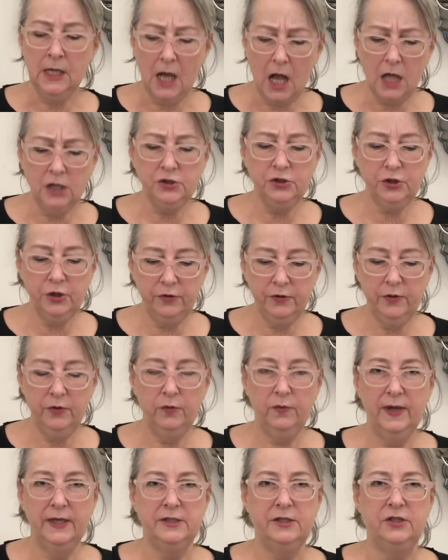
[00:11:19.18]
I'll show you a
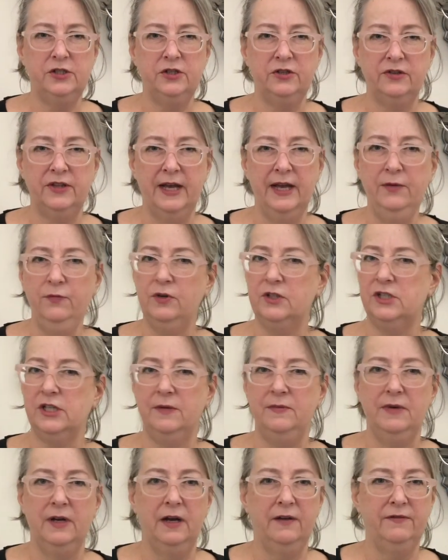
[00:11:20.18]
way to do that, which
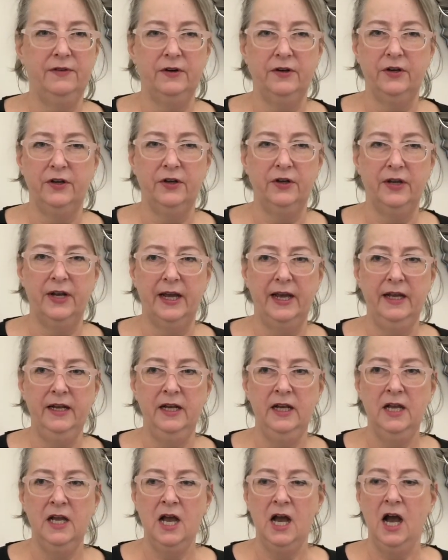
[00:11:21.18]
I'm not very good at.
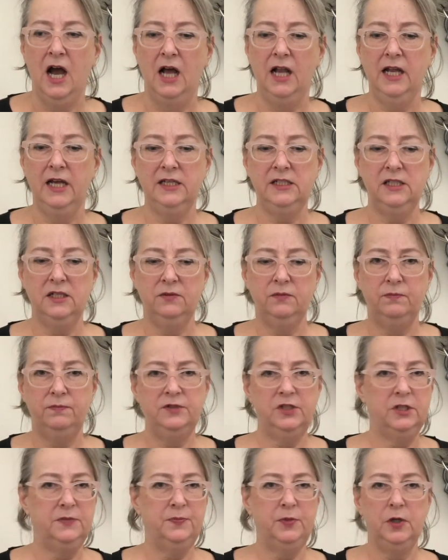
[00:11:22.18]
I like to
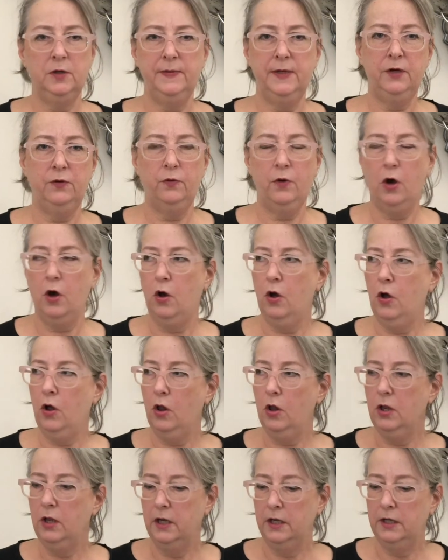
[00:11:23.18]
just put them in a
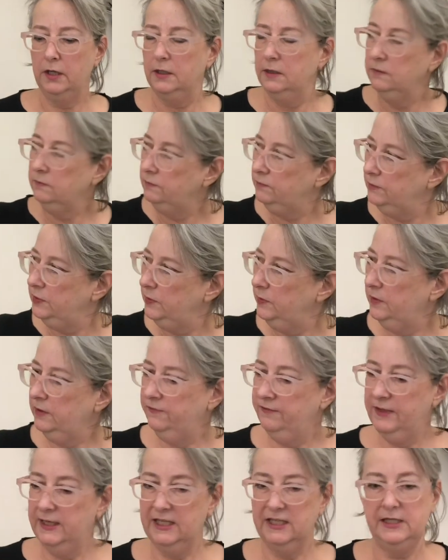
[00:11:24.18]
roll, put them in the
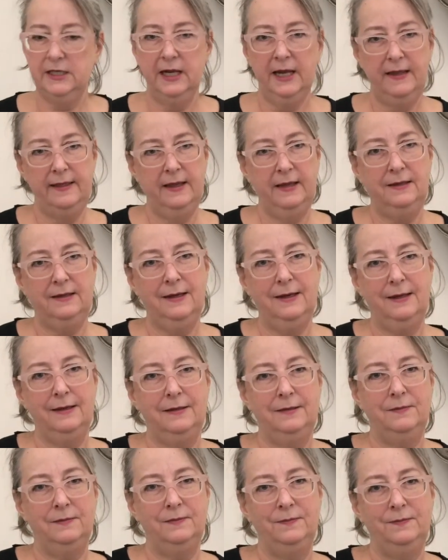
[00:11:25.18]
fridge, and then cut
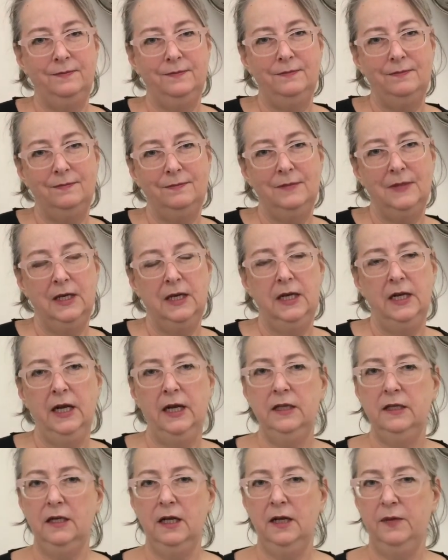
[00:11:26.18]
them.
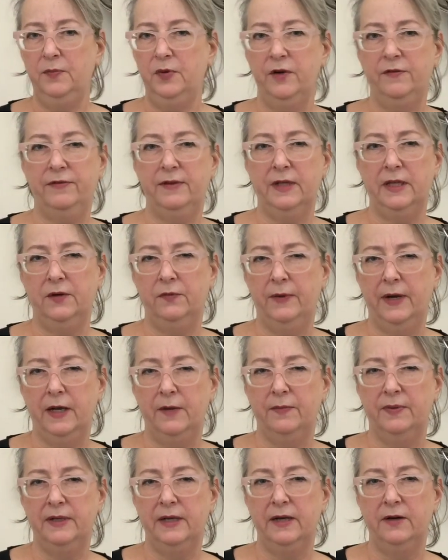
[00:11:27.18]
And they're not perfectly
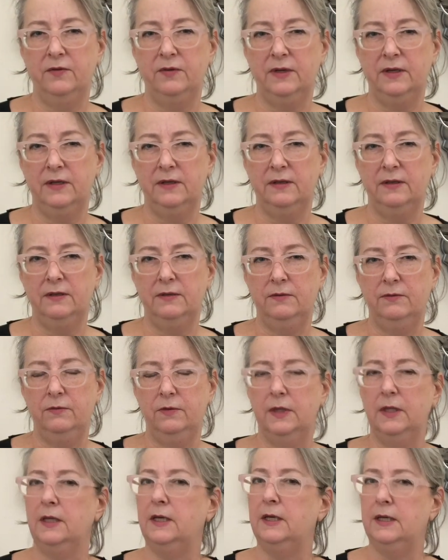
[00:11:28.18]
round, but I don't
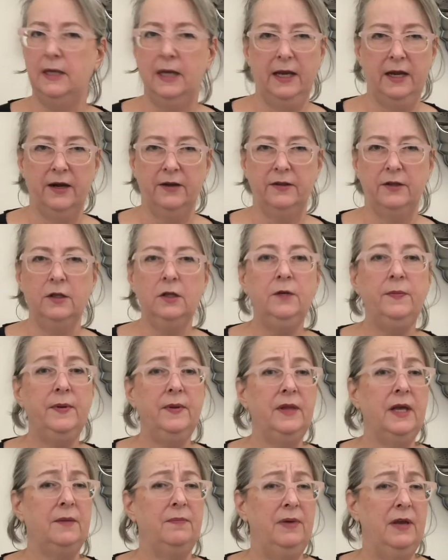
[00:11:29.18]
really care. They look a
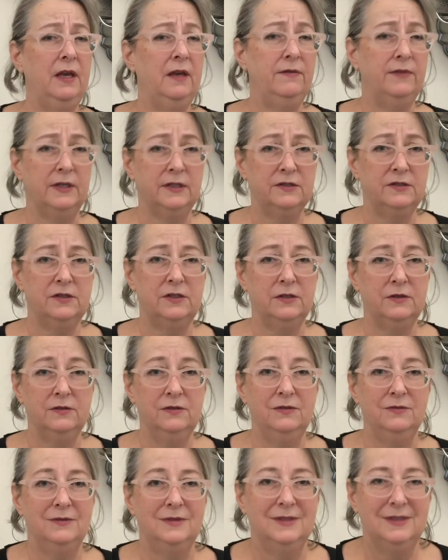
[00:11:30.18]
bit like paving
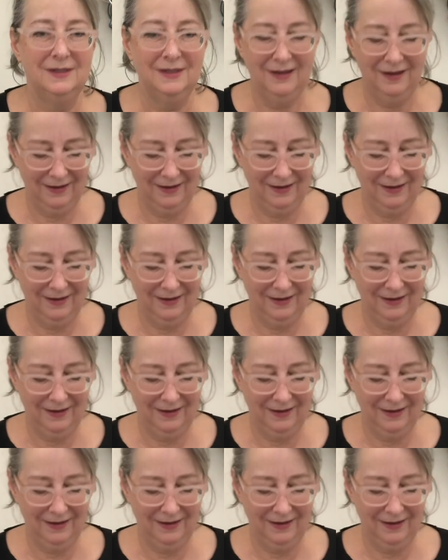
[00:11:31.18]
stones.